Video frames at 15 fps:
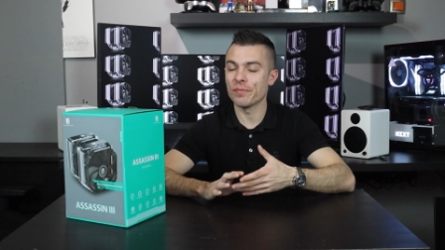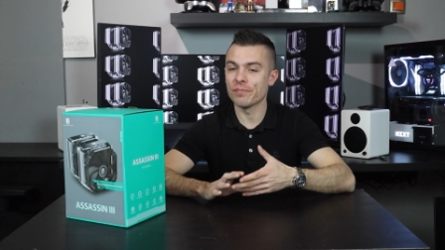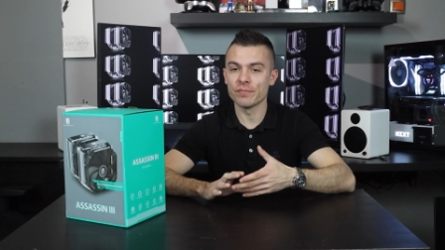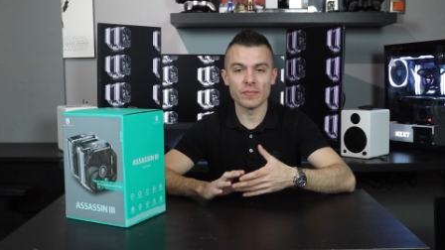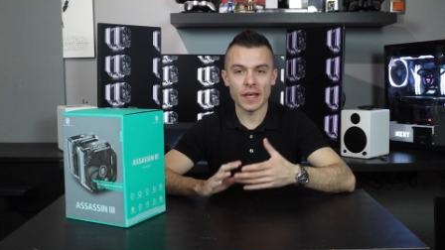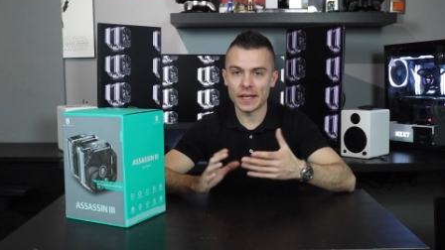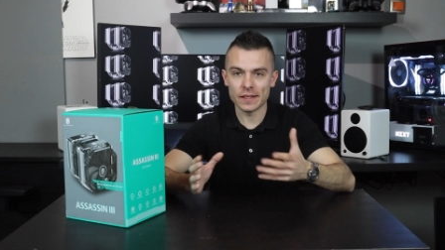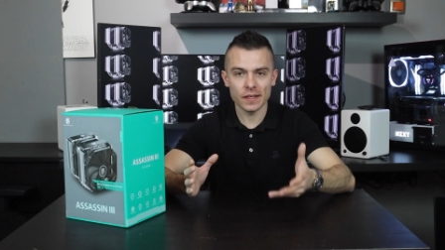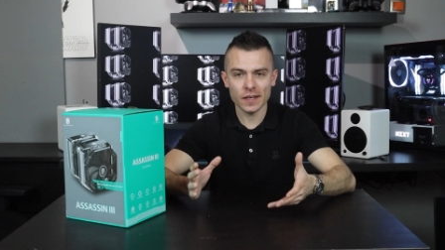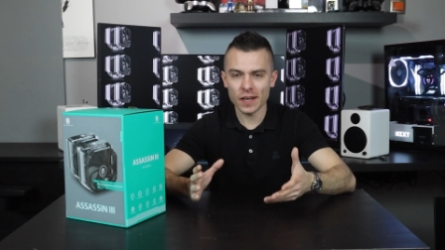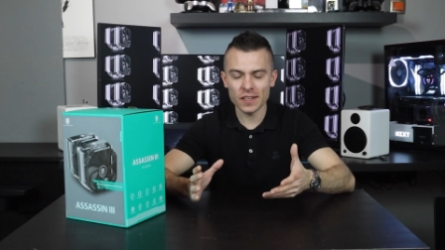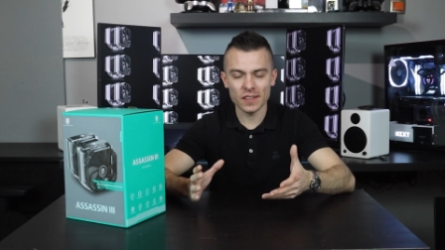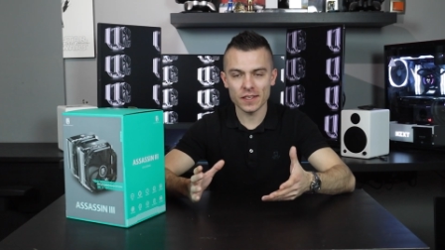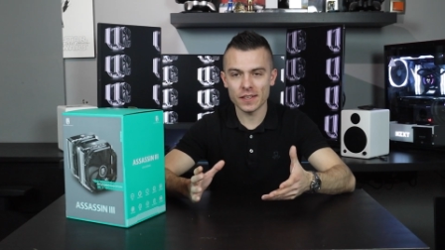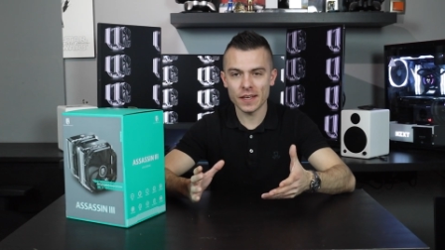on any
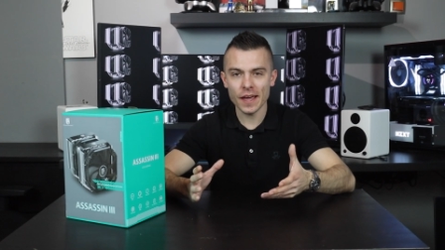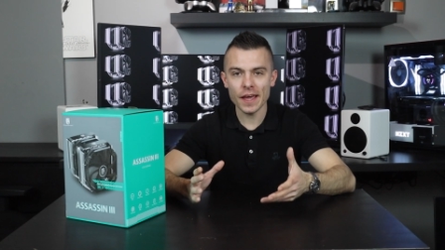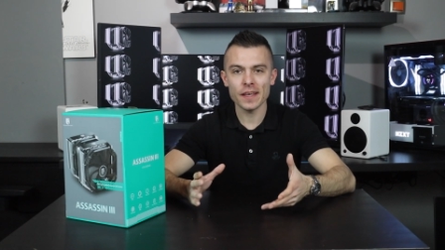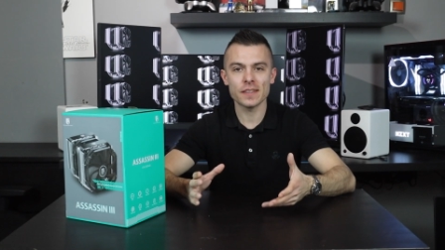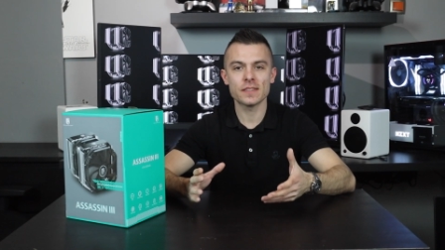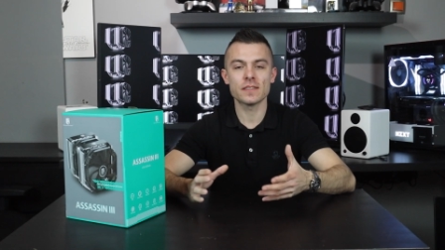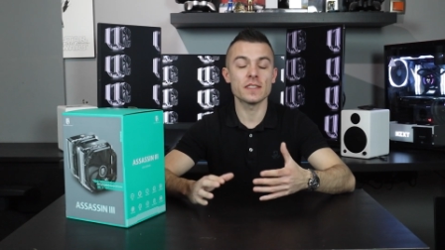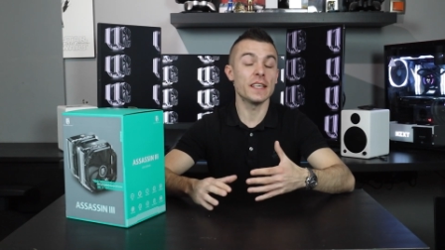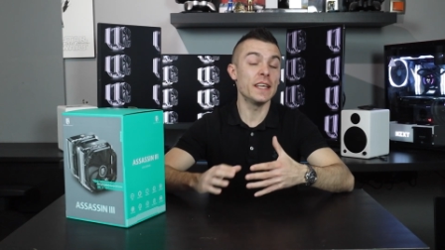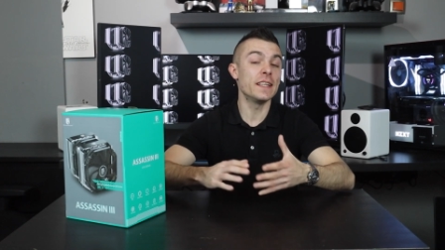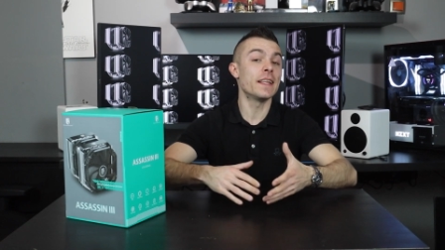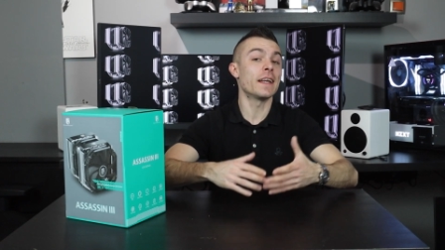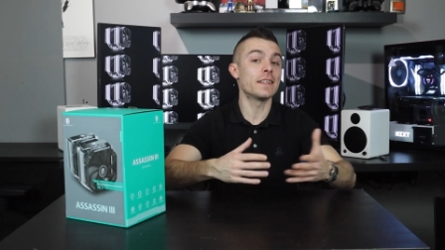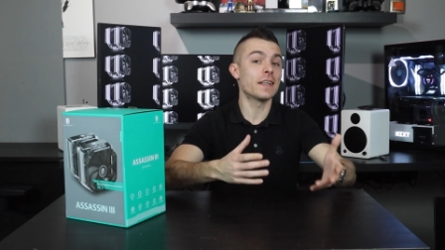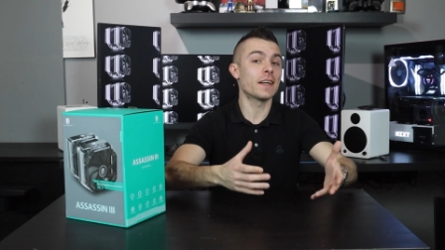kind of case,
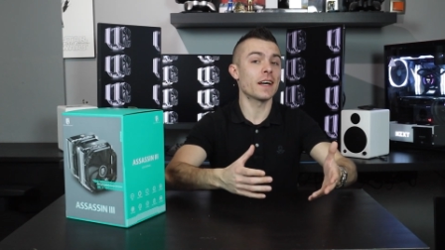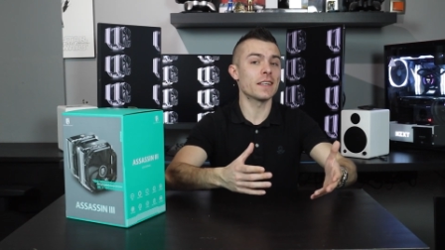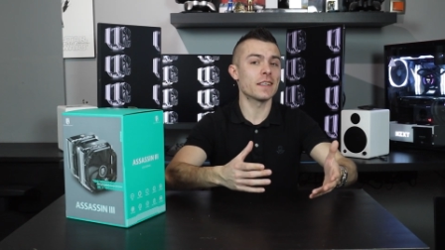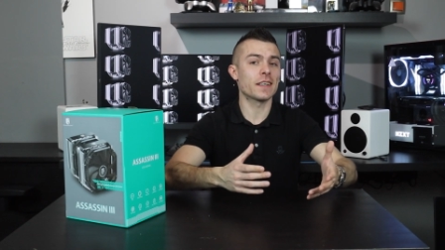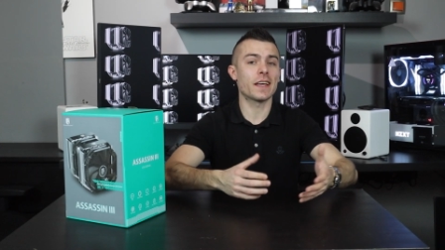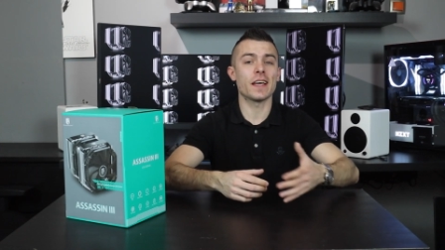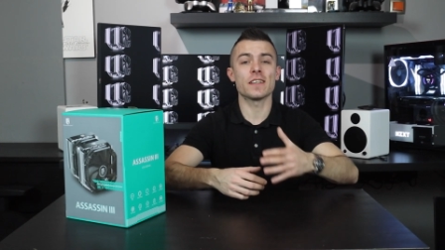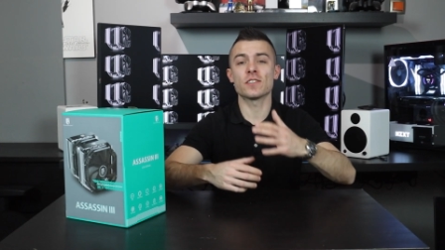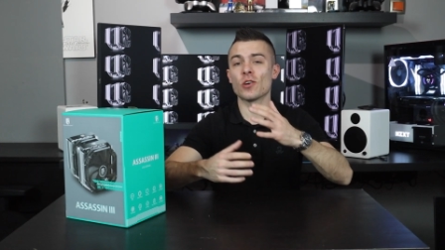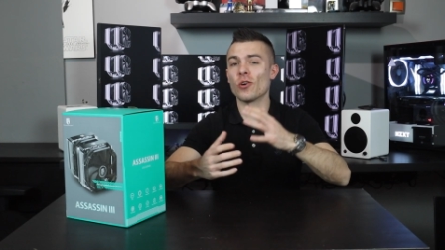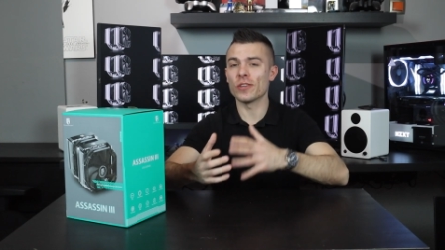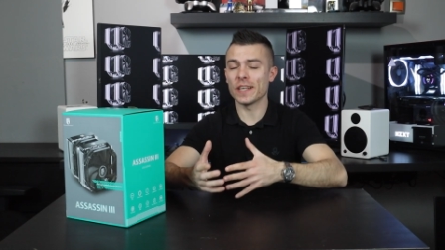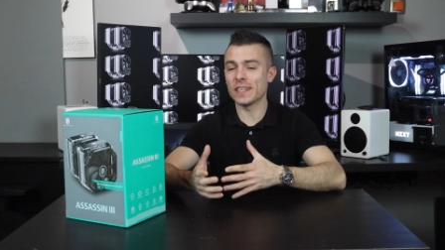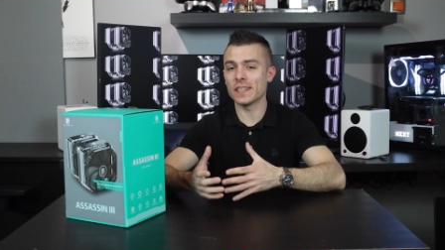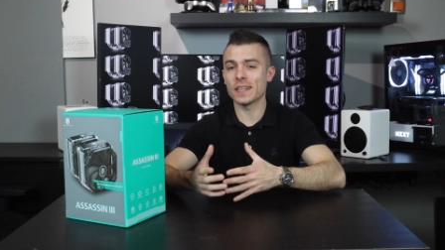in any kind of case,
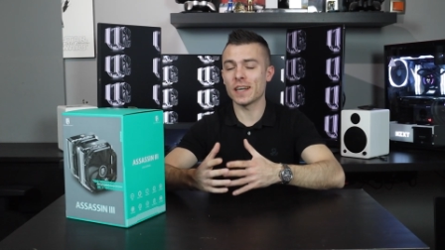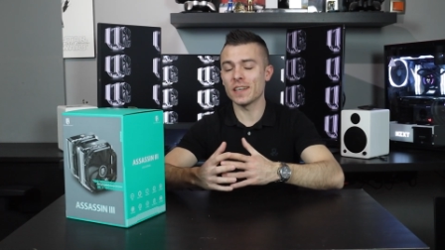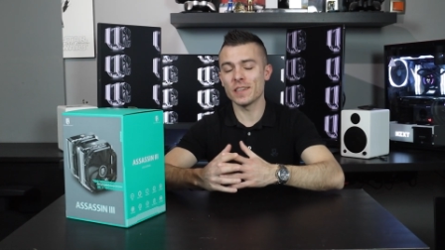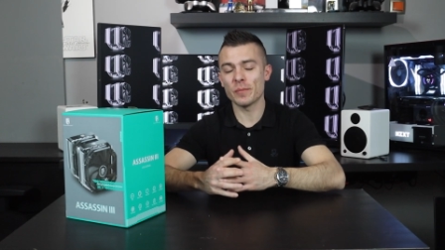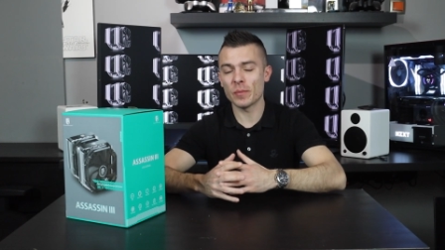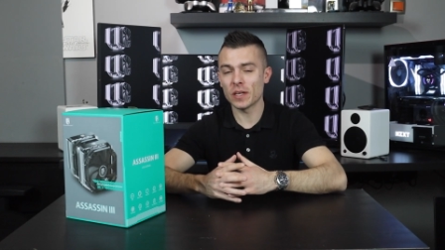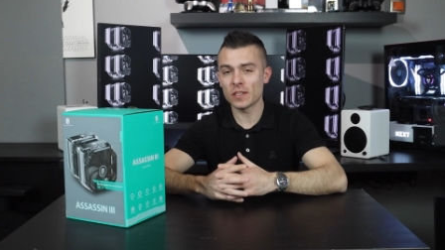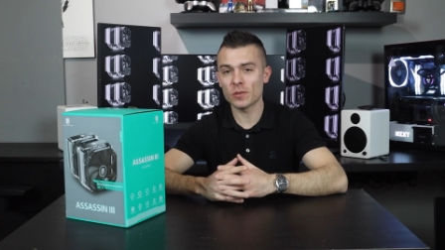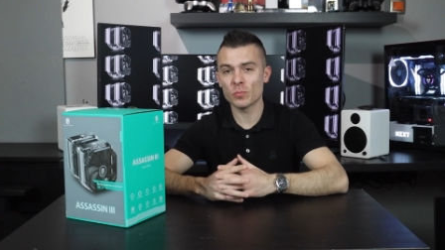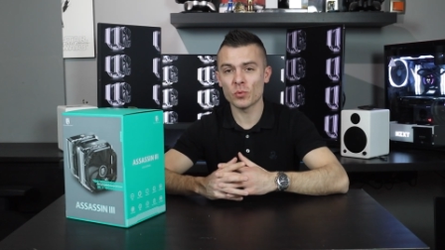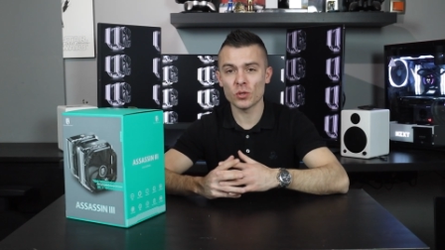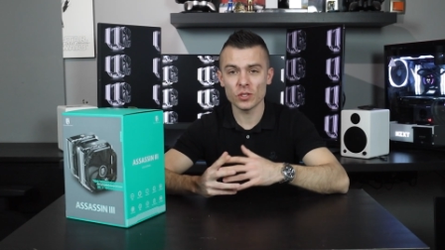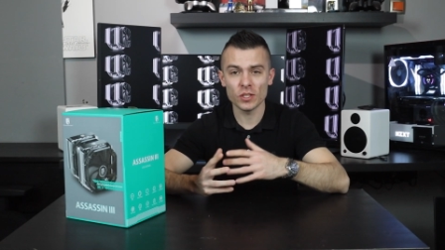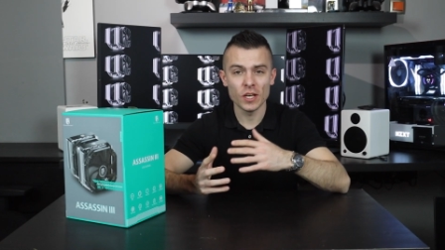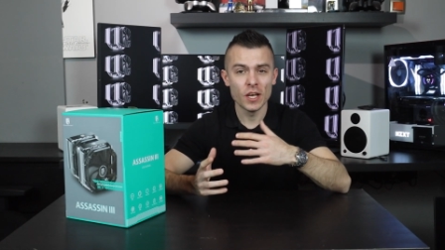on any kind of
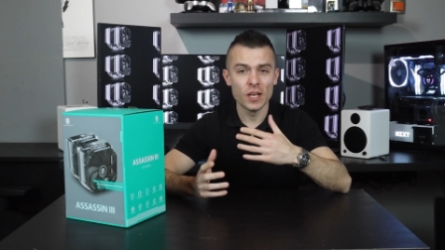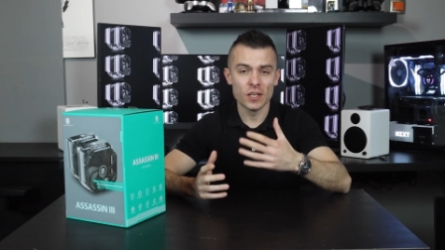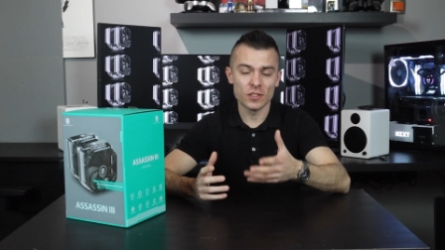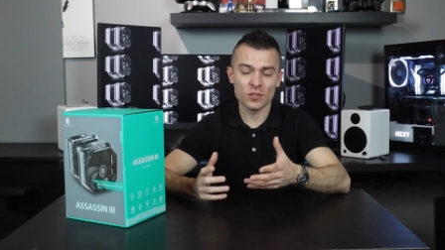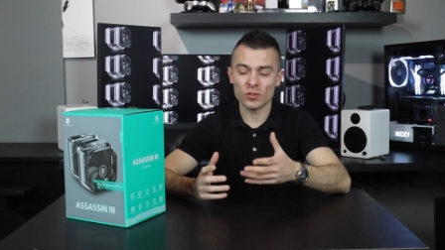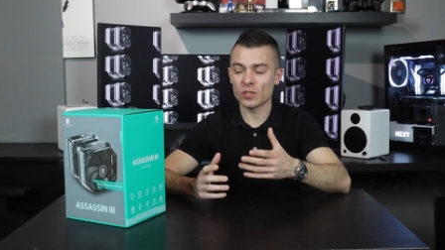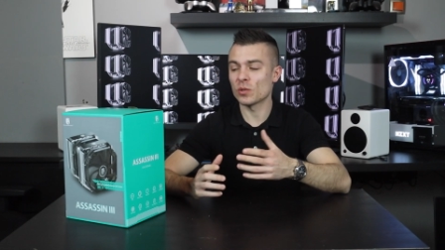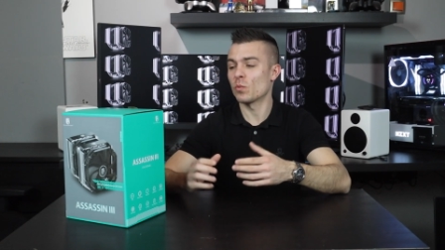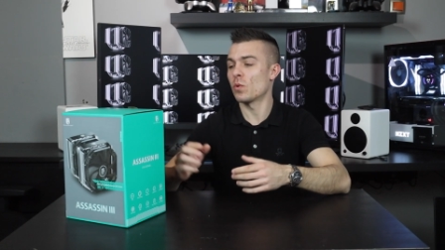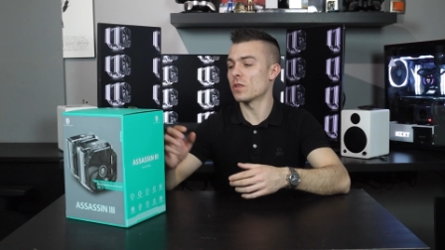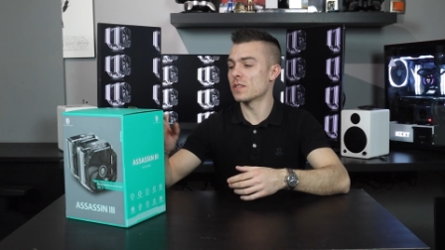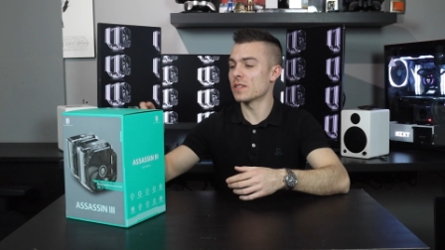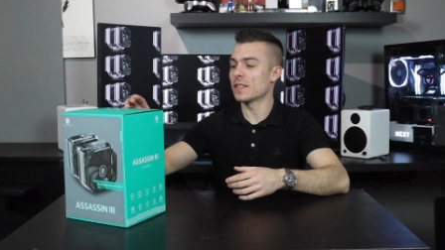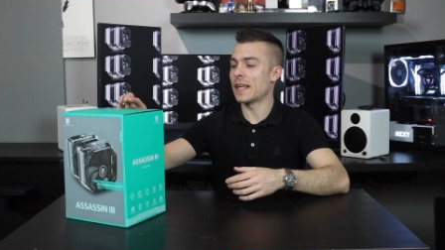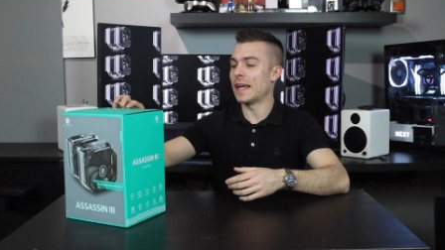motherboard, so there
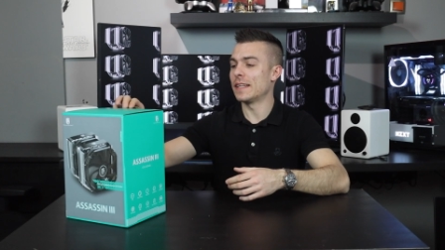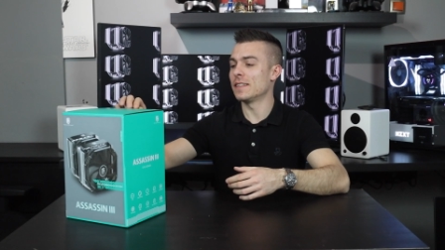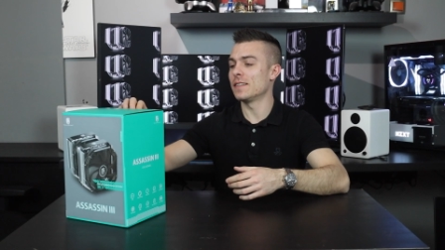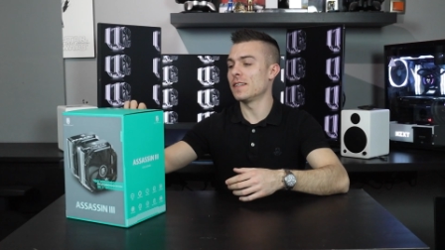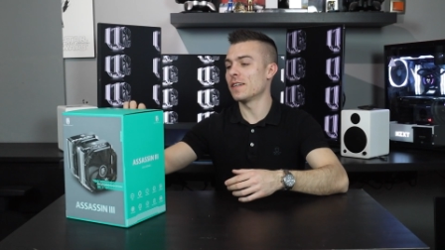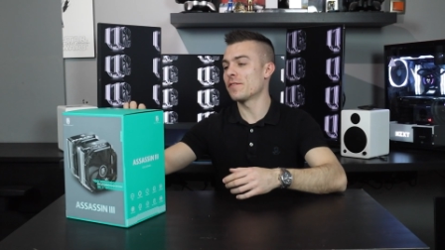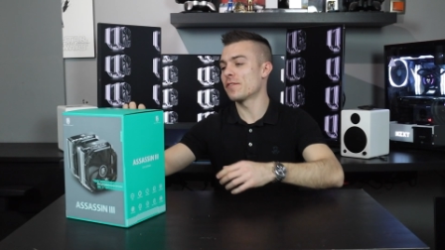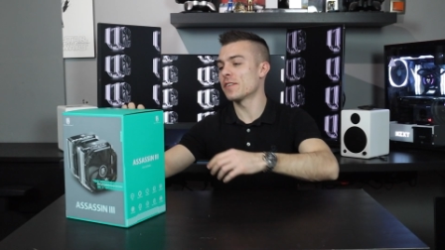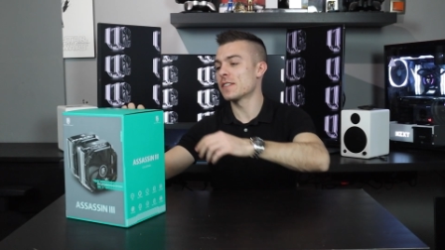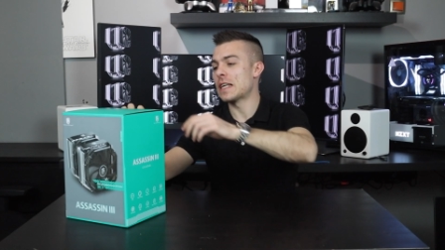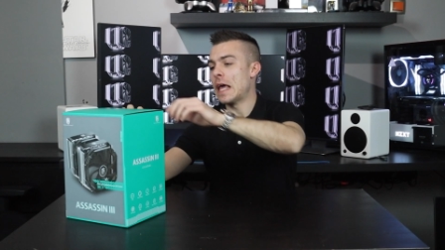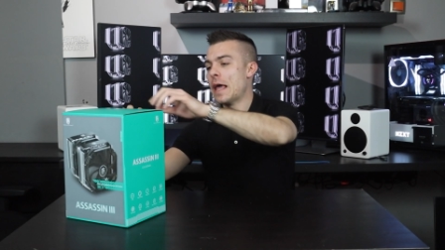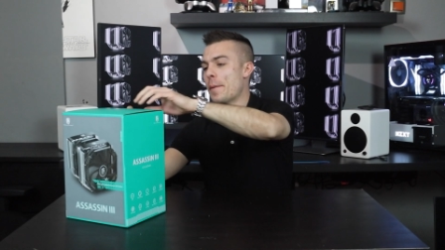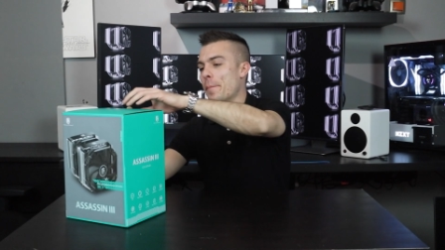wasn't any difference.